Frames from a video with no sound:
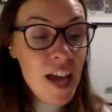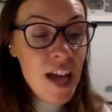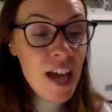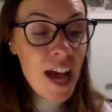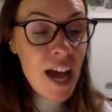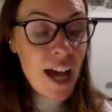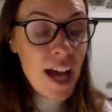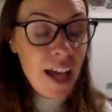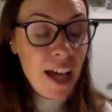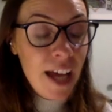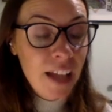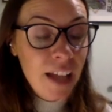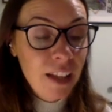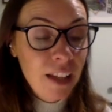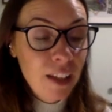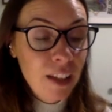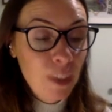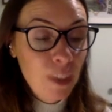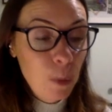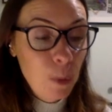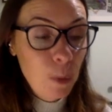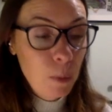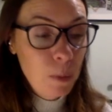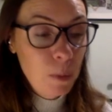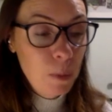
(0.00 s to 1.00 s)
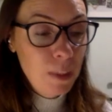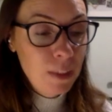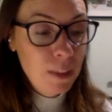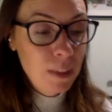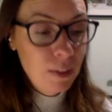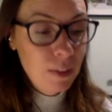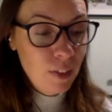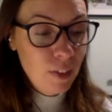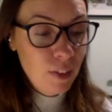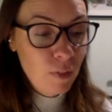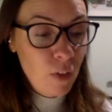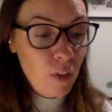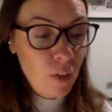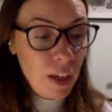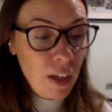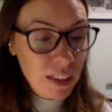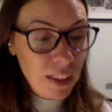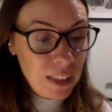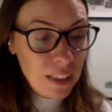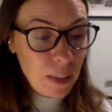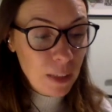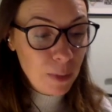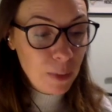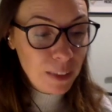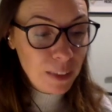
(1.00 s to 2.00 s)
and the one piece of advice
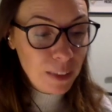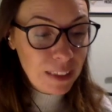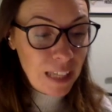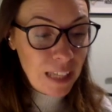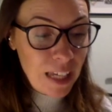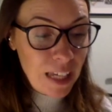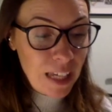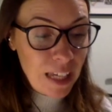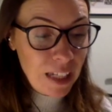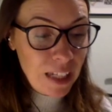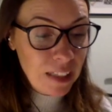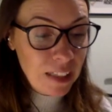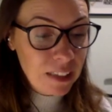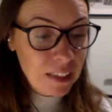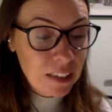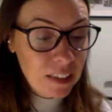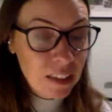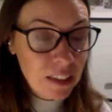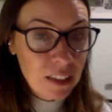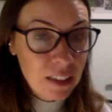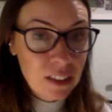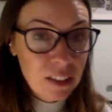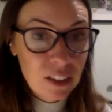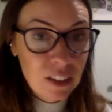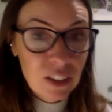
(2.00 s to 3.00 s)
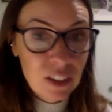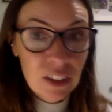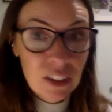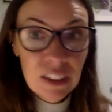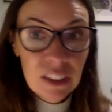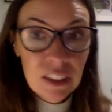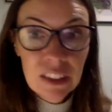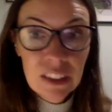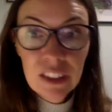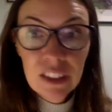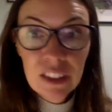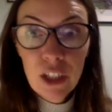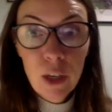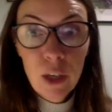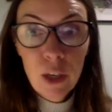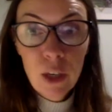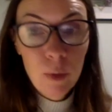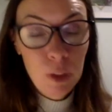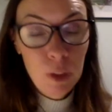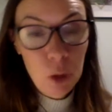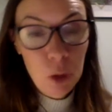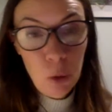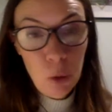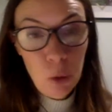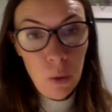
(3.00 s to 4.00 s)
I would say is start with
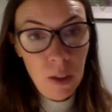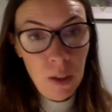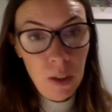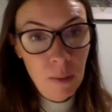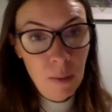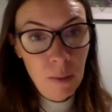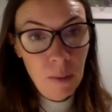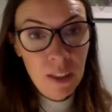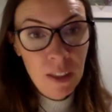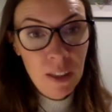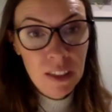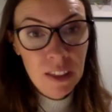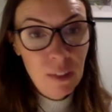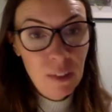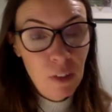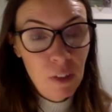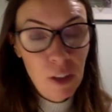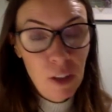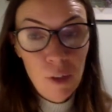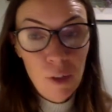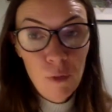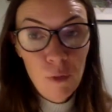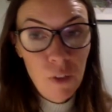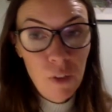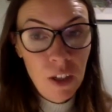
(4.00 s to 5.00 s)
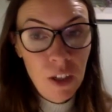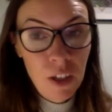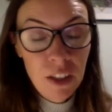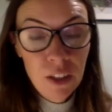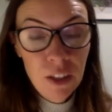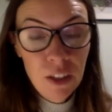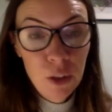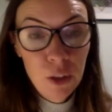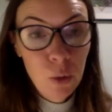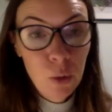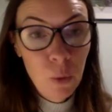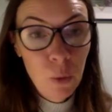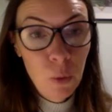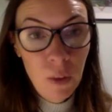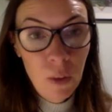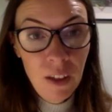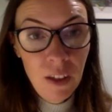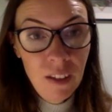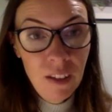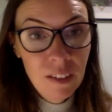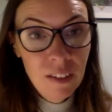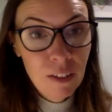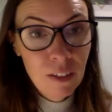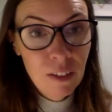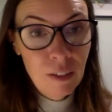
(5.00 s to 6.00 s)
joy because if you can find joy,
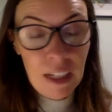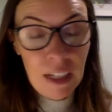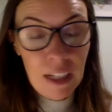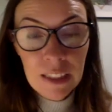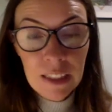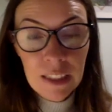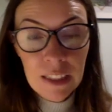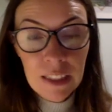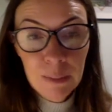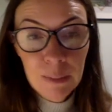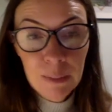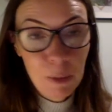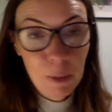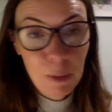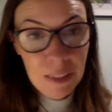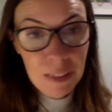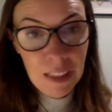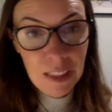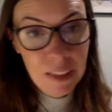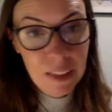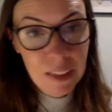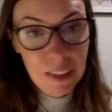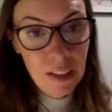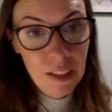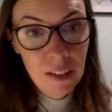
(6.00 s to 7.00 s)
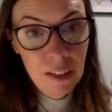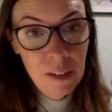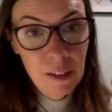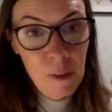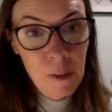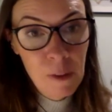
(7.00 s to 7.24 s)
the rest becomes easy.